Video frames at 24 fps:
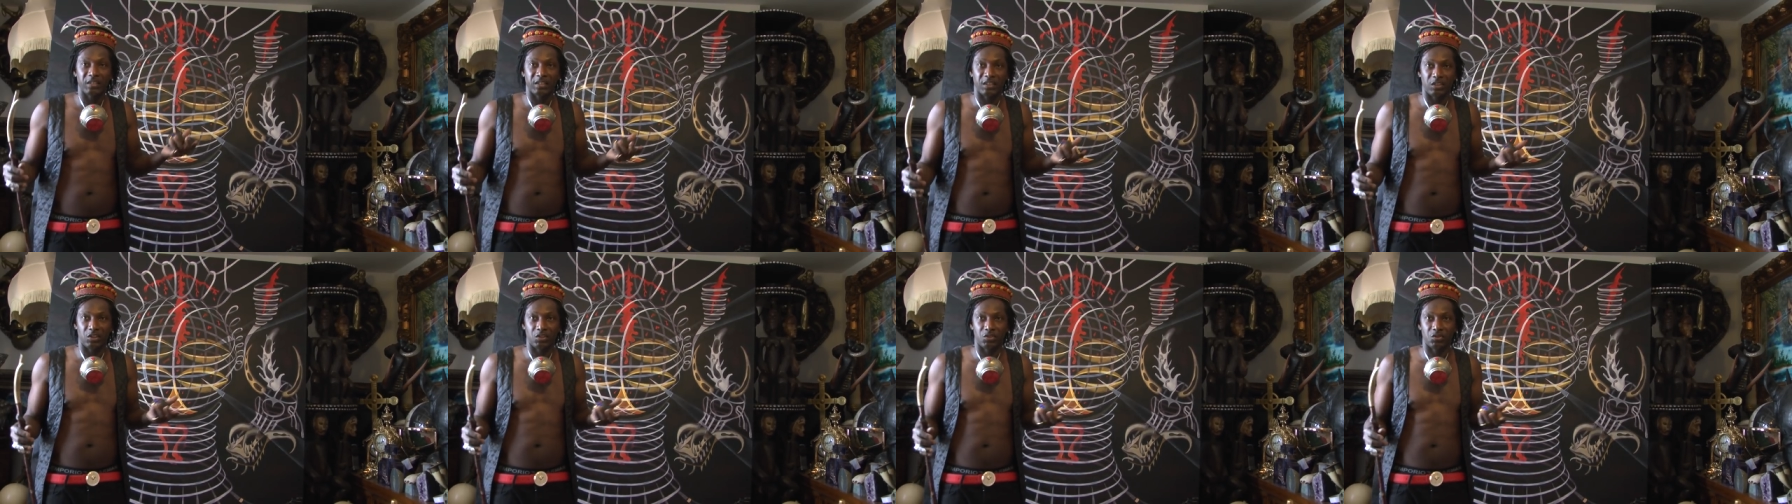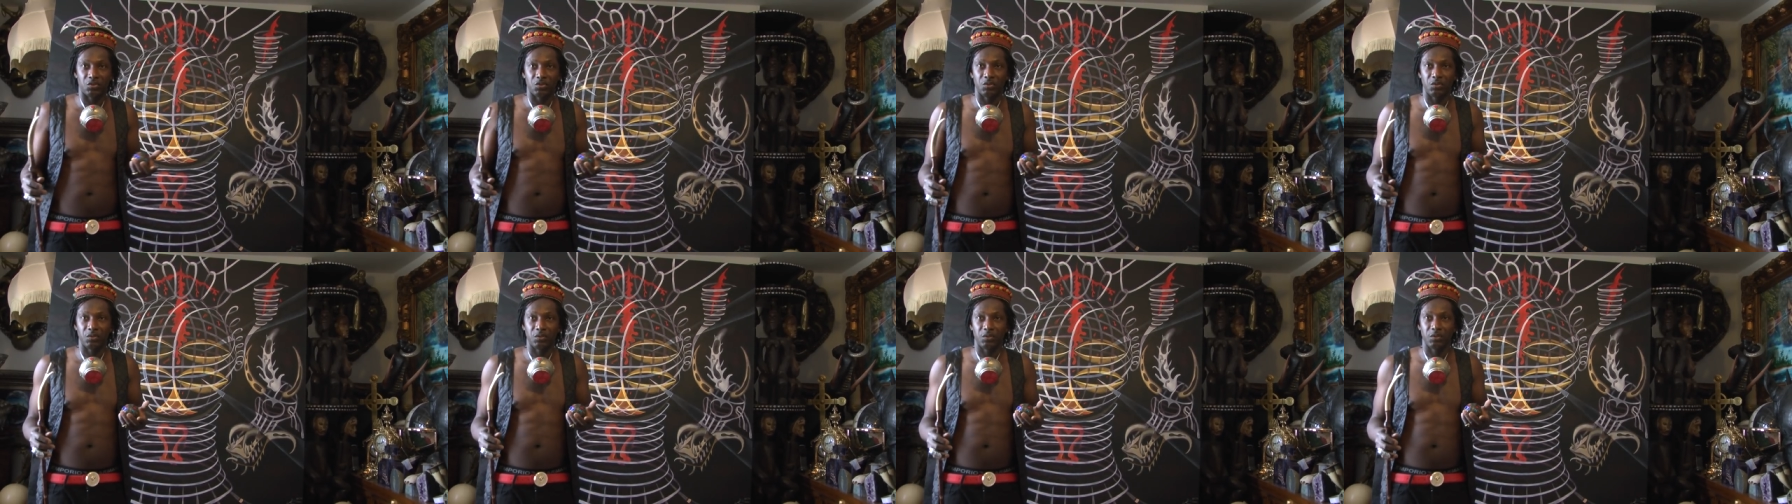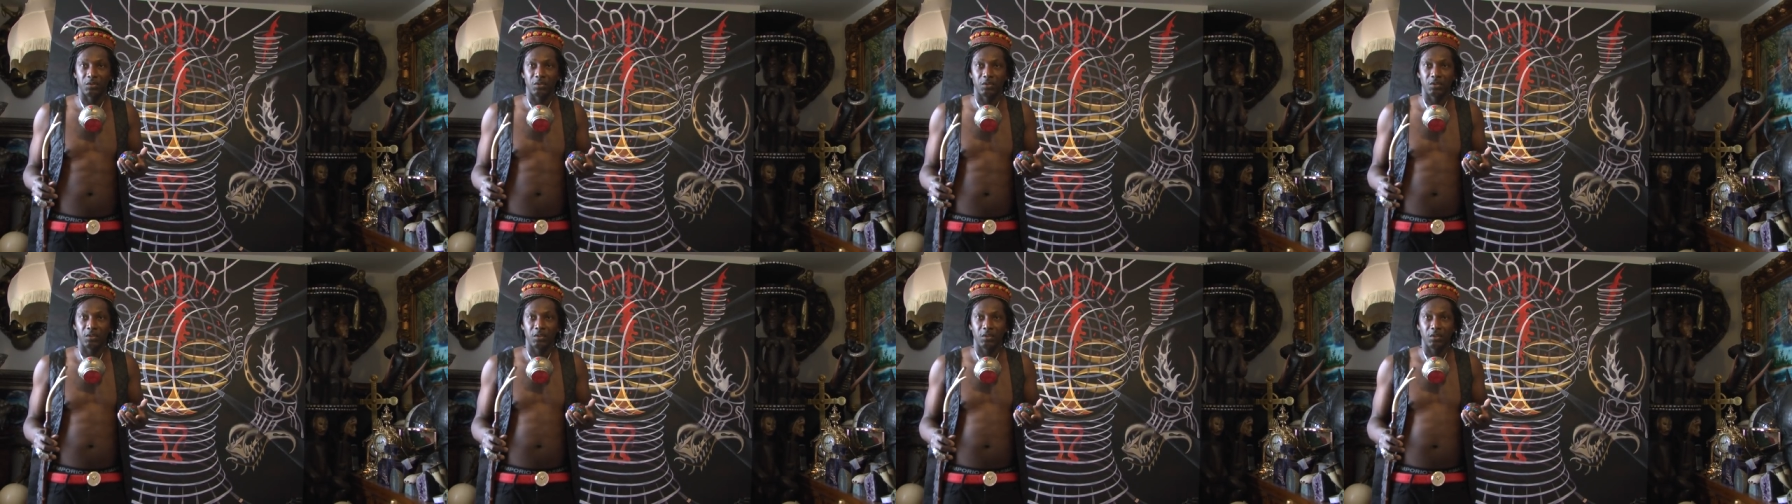creature,
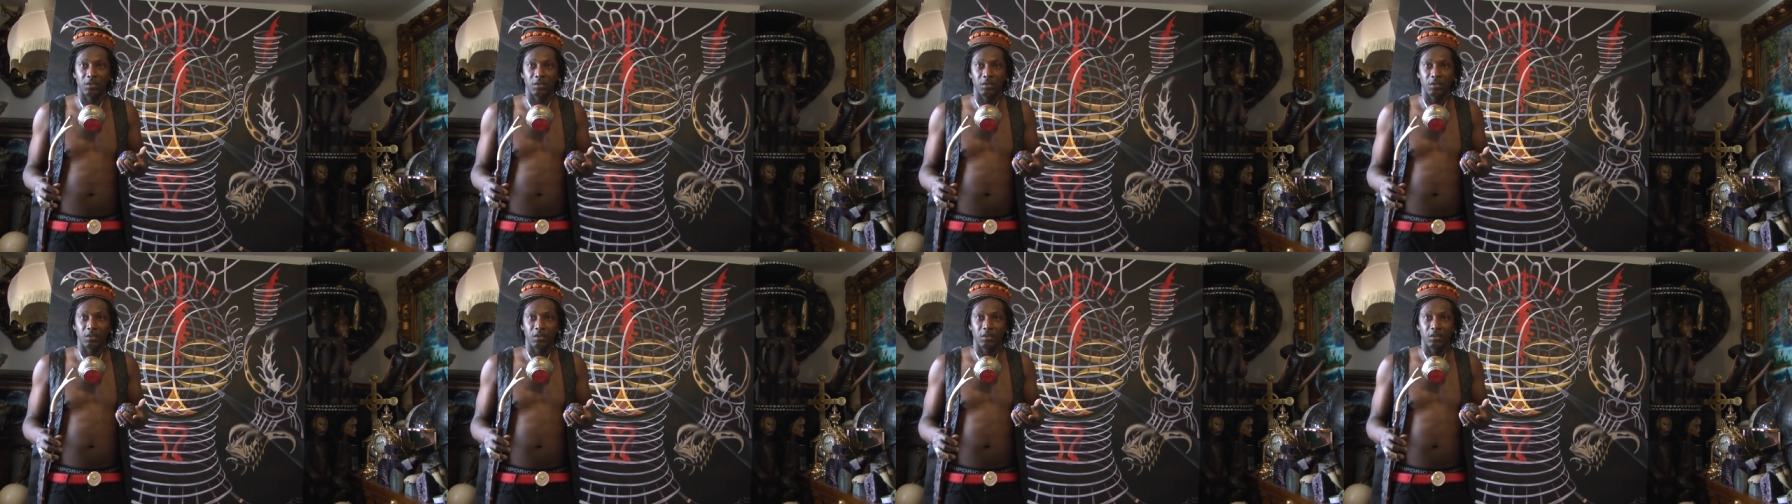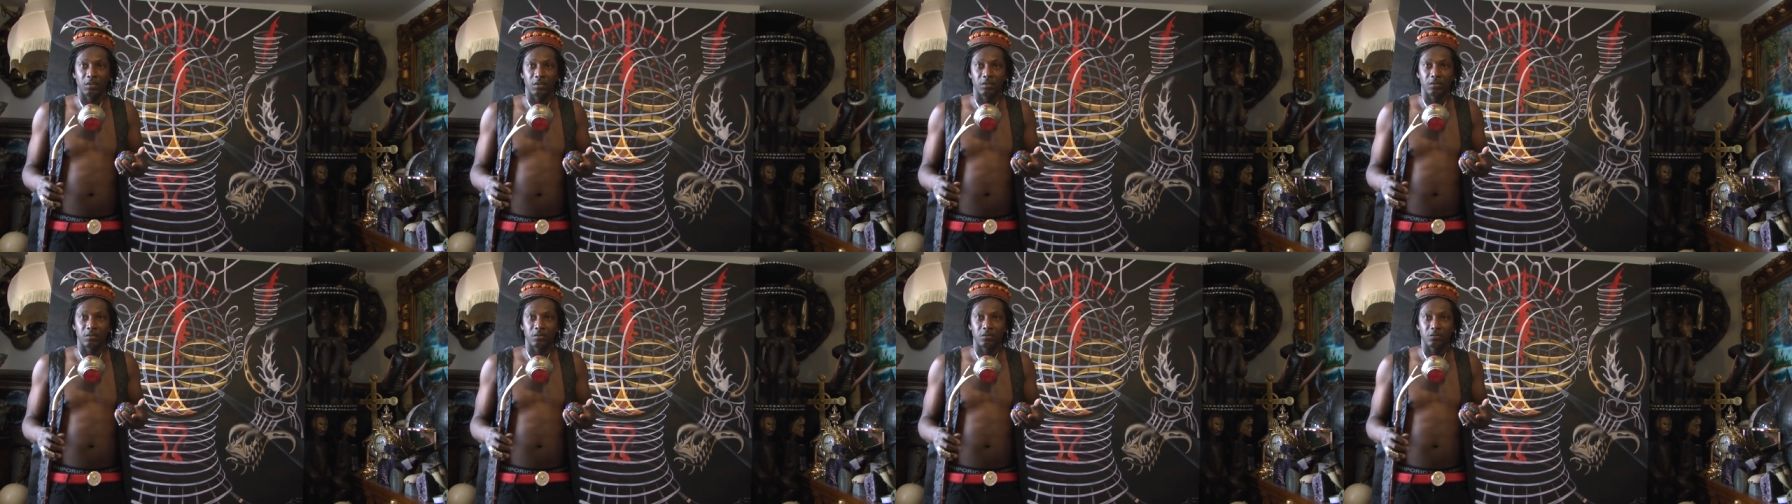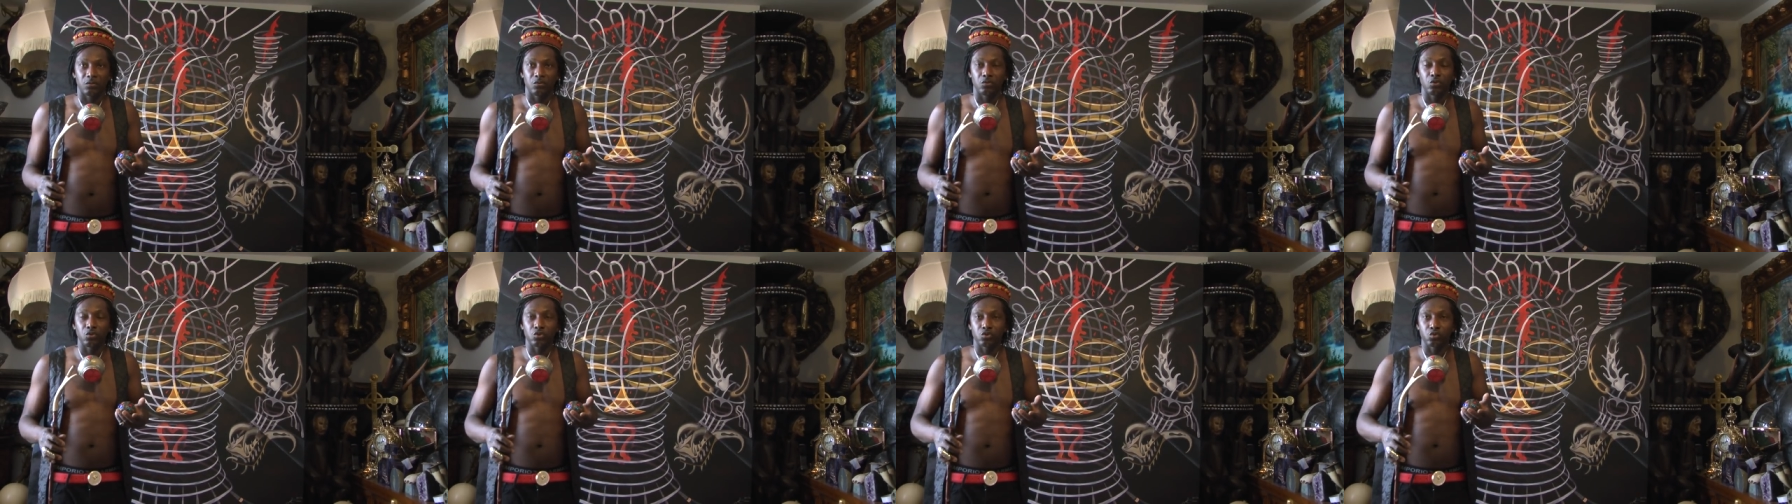
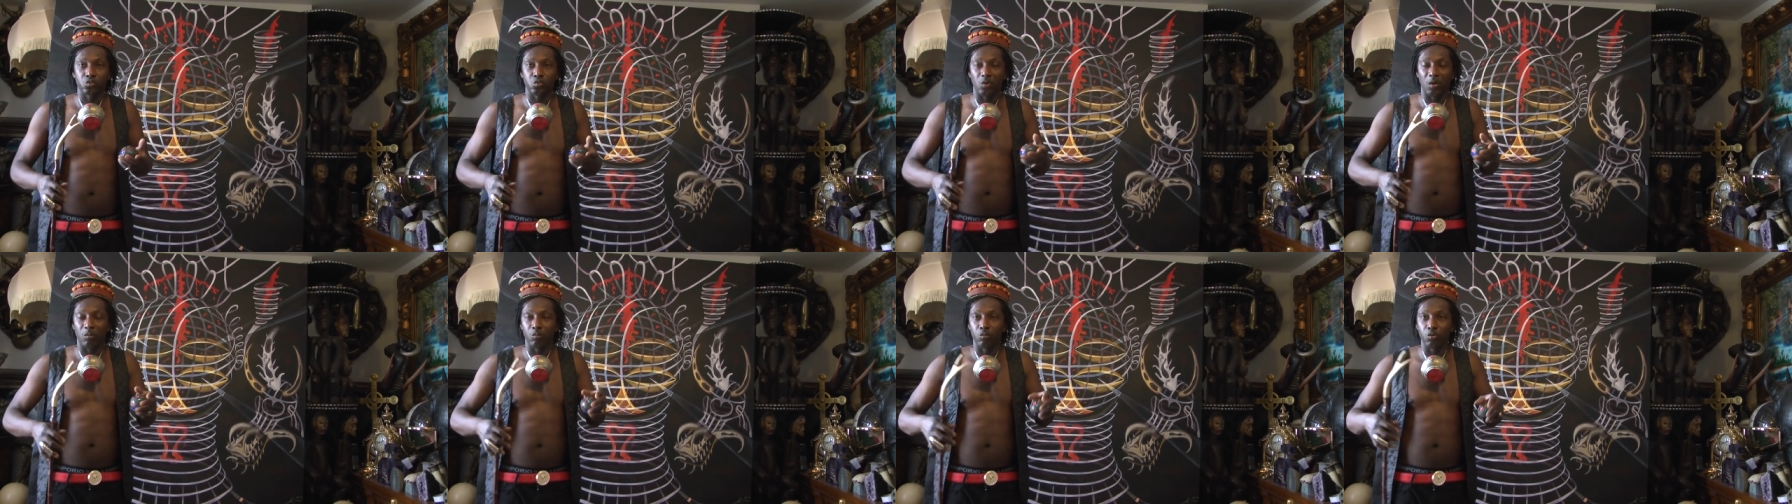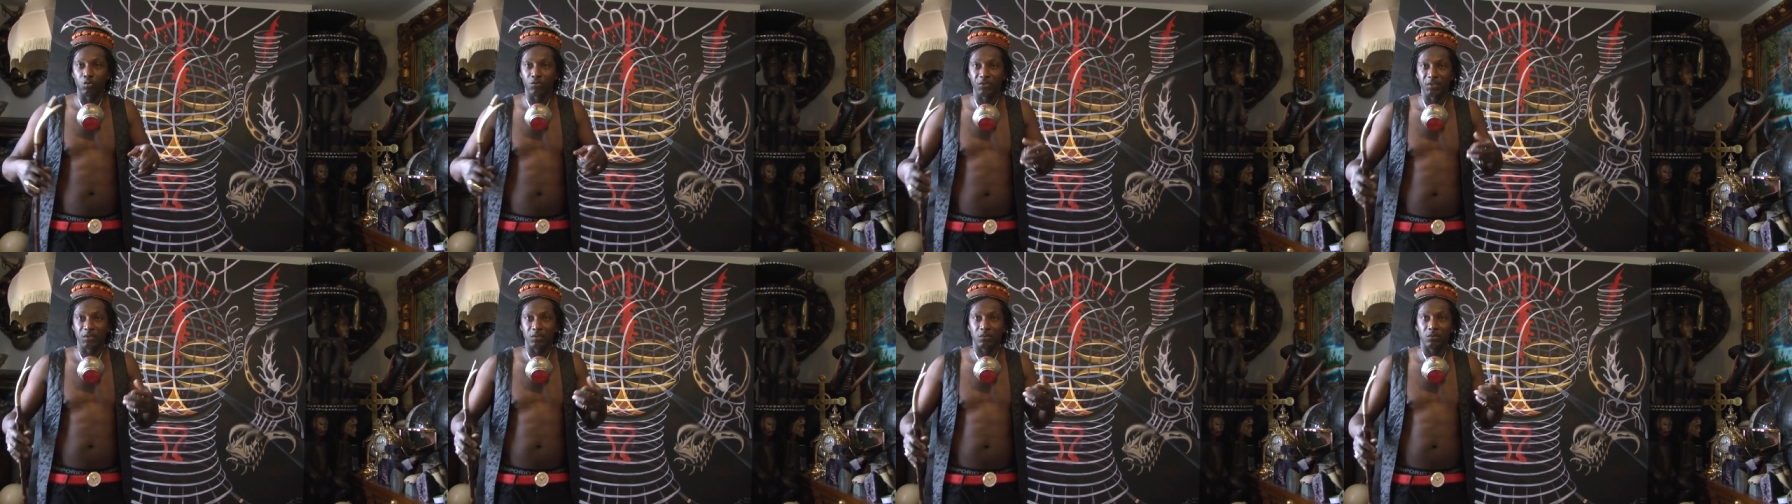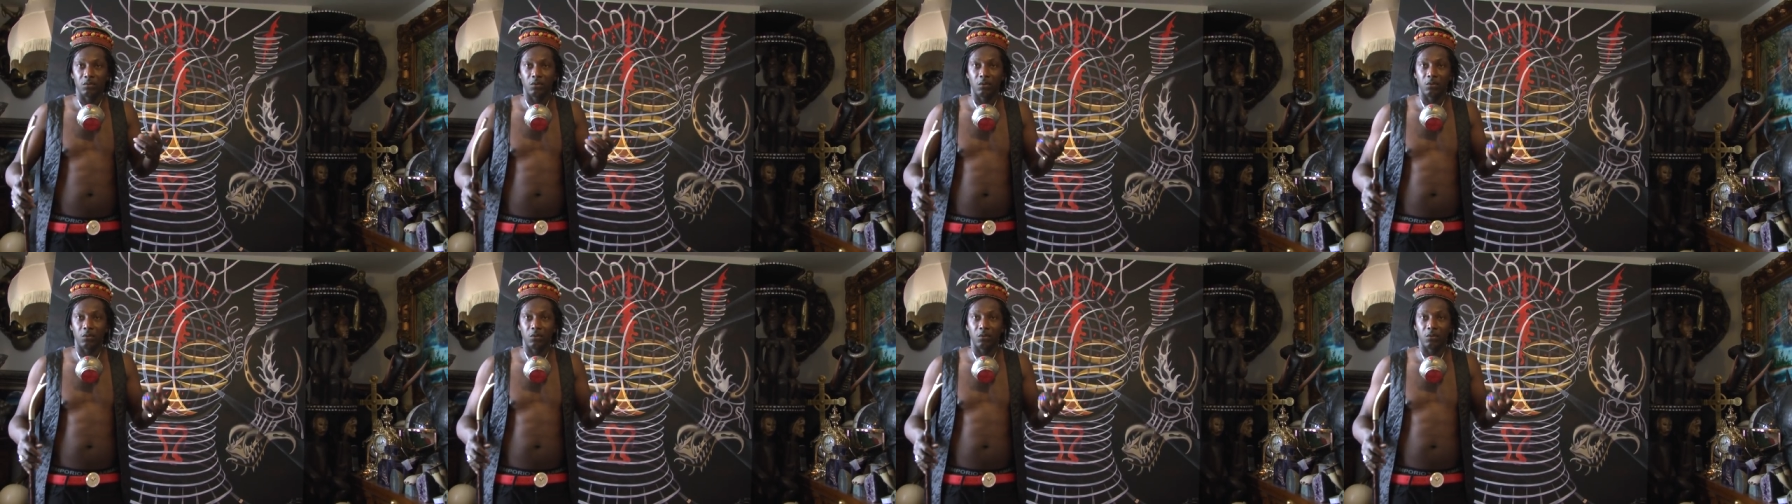those who are moving